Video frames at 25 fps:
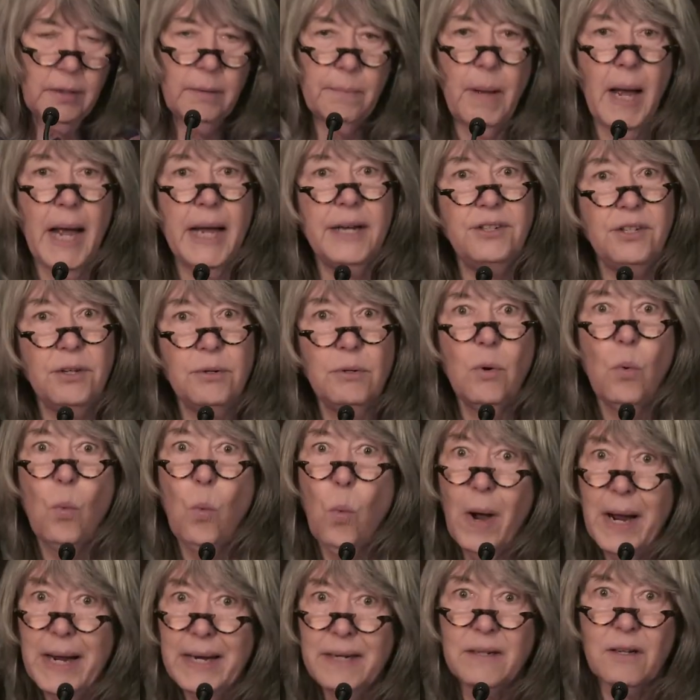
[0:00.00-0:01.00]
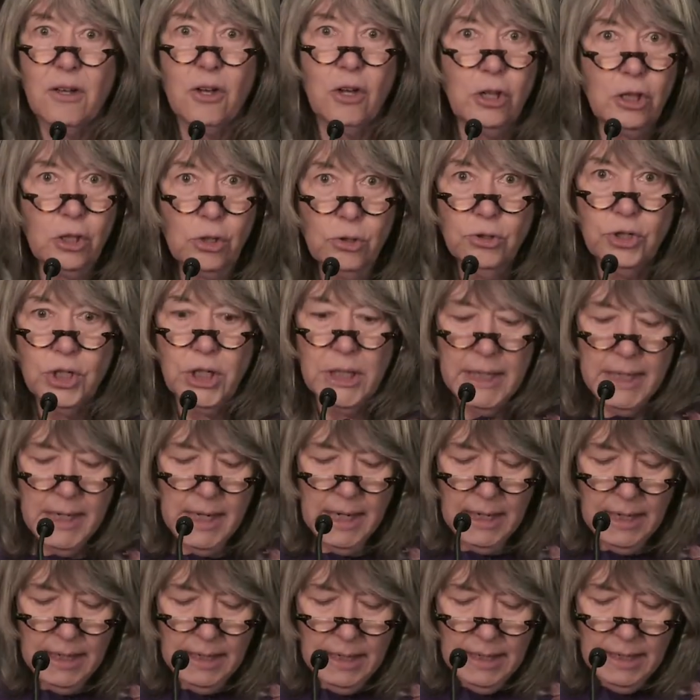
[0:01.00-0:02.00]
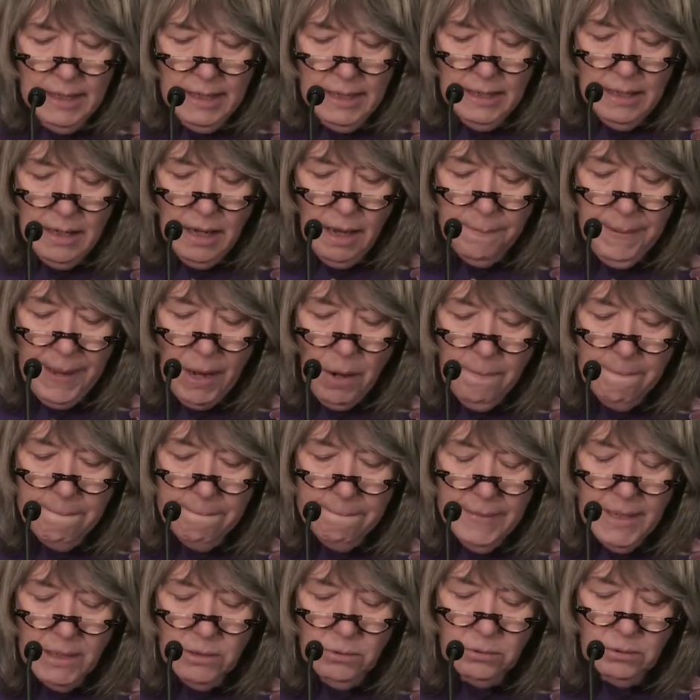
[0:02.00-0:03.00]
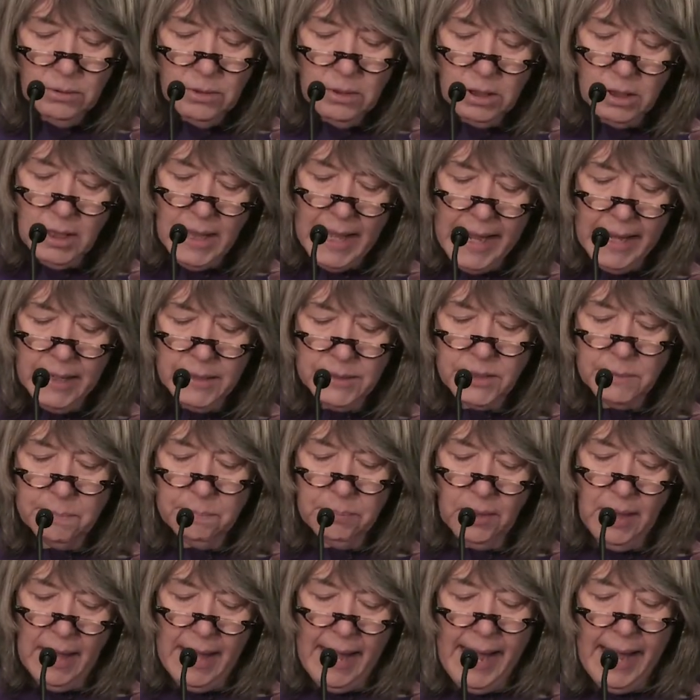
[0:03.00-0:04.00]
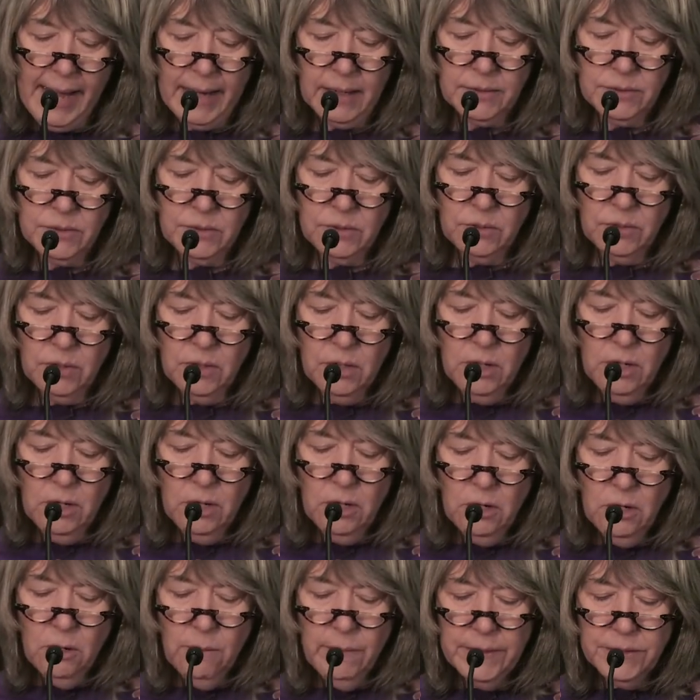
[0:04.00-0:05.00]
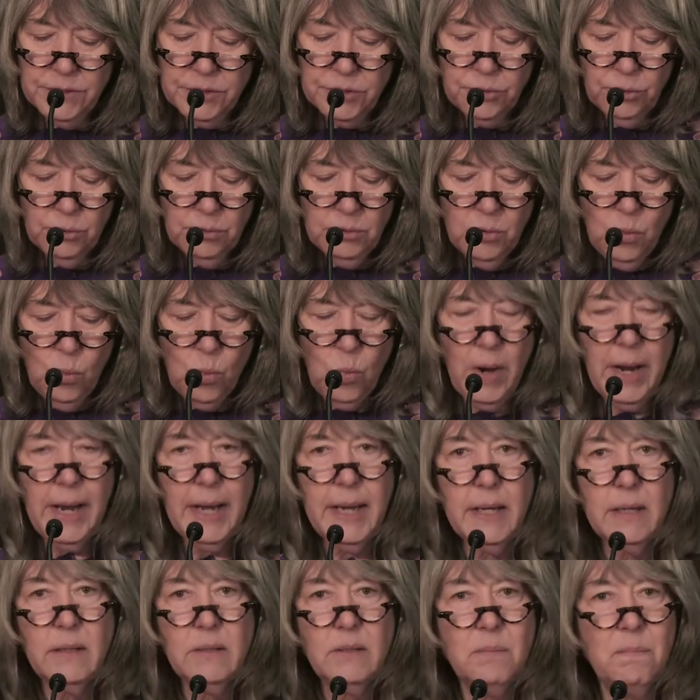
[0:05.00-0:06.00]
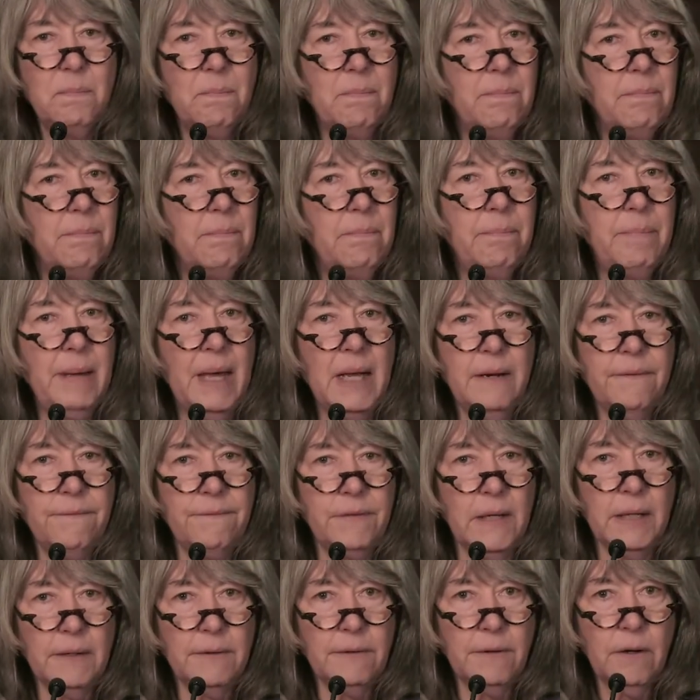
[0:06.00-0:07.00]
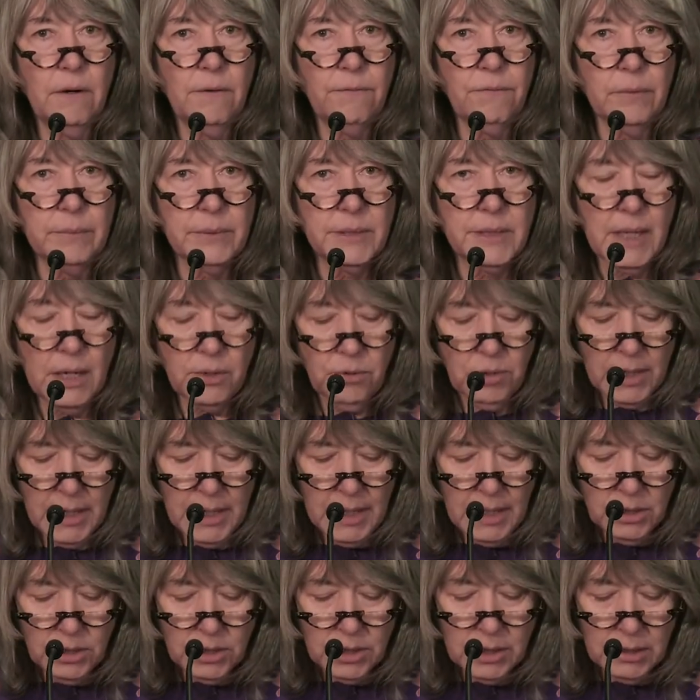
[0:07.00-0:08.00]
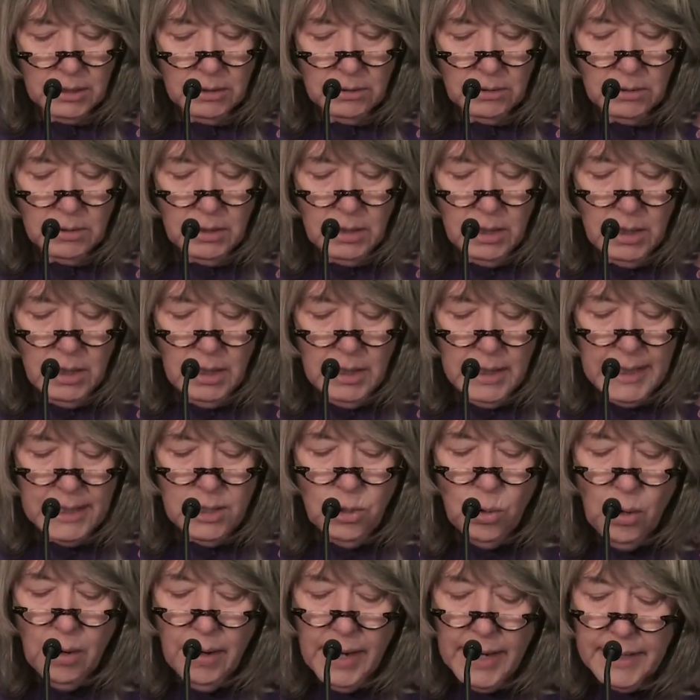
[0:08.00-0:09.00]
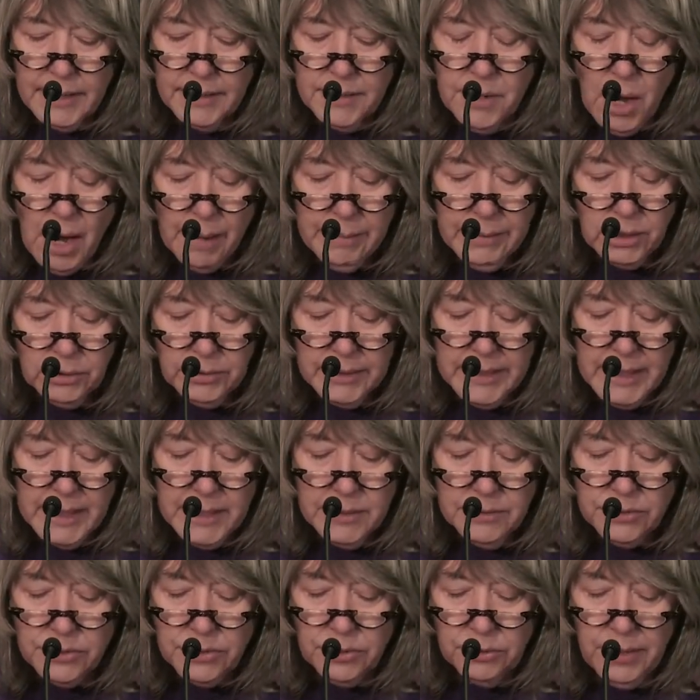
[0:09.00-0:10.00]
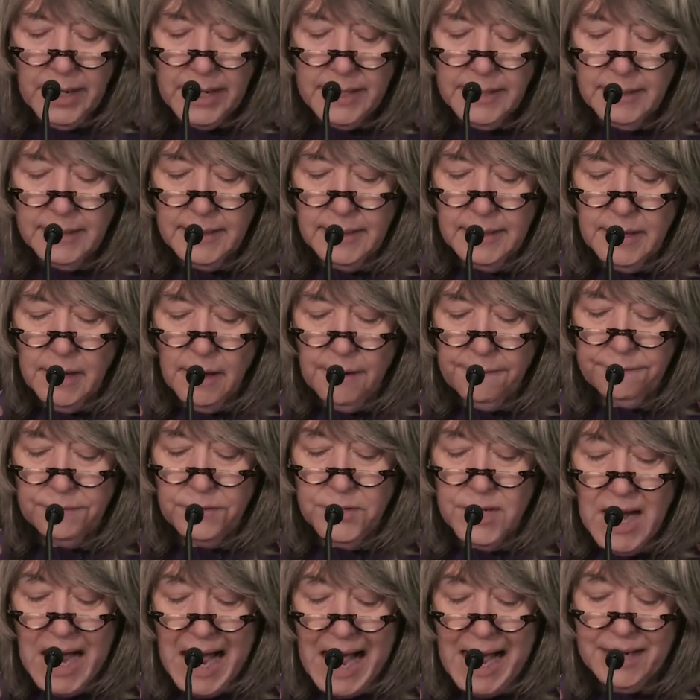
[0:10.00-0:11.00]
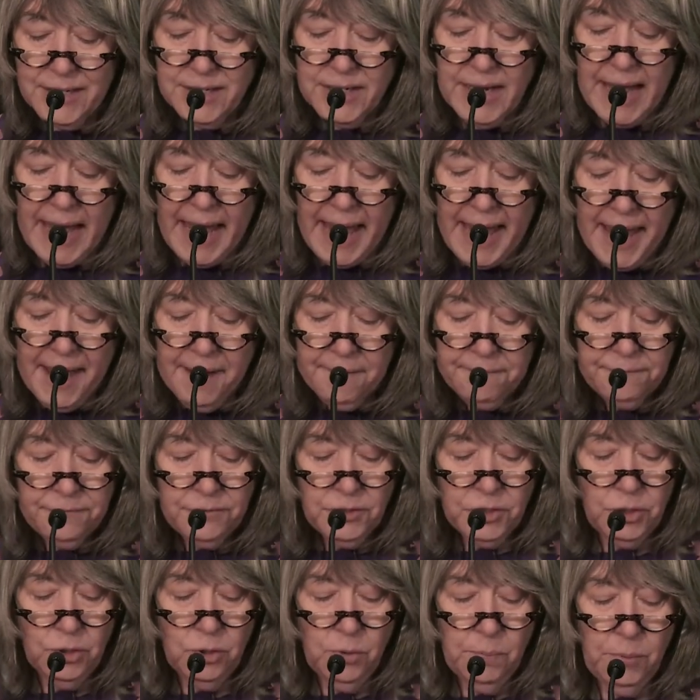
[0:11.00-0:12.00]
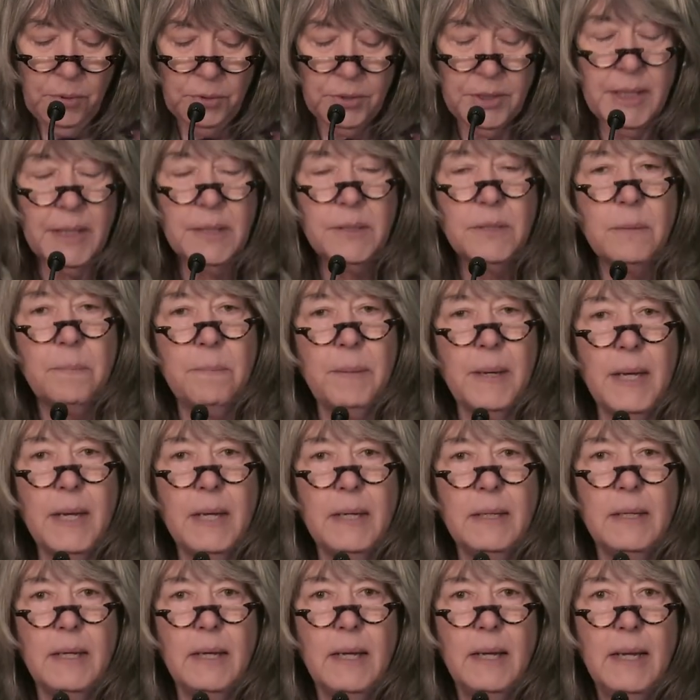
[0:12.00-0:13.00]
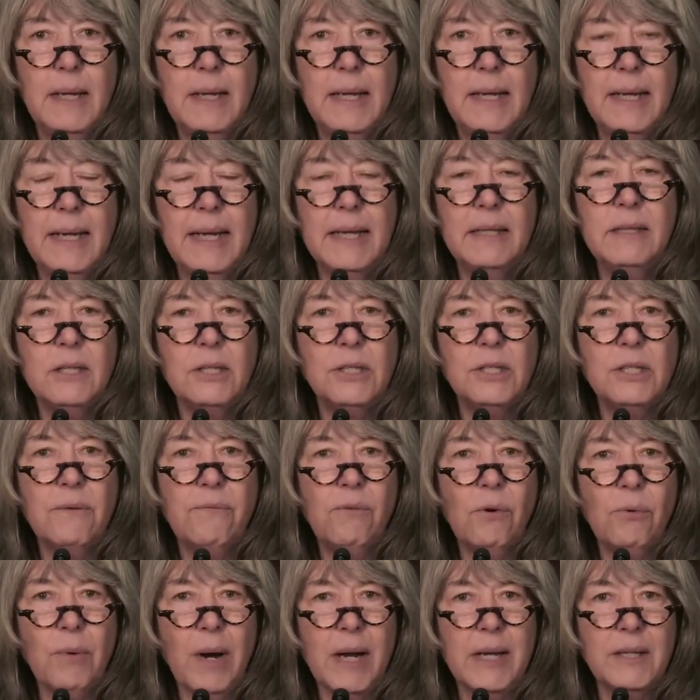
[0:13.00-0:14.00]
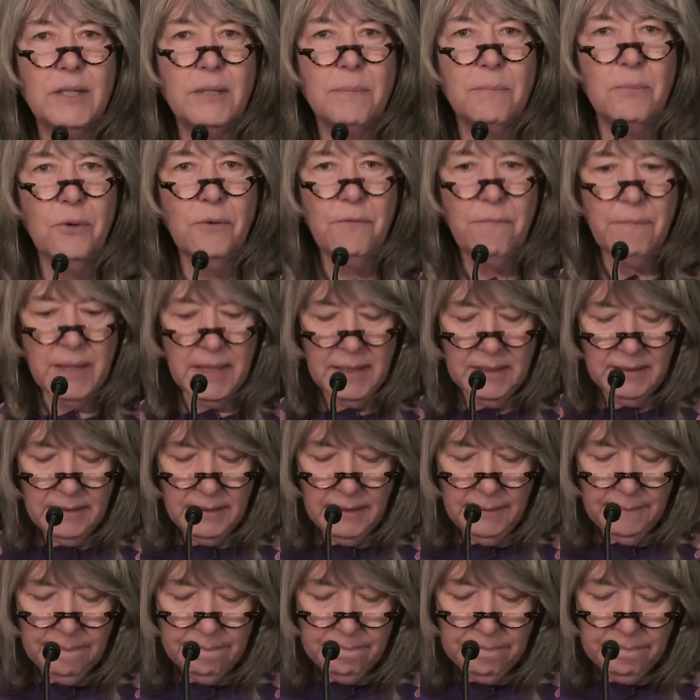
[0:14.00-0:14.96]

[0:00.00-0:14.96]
mind you, to white clergy, about middle-class blacks who in certain ways benefit from segregation and who are economically insulated enough not to have to participate in the civil rights movement.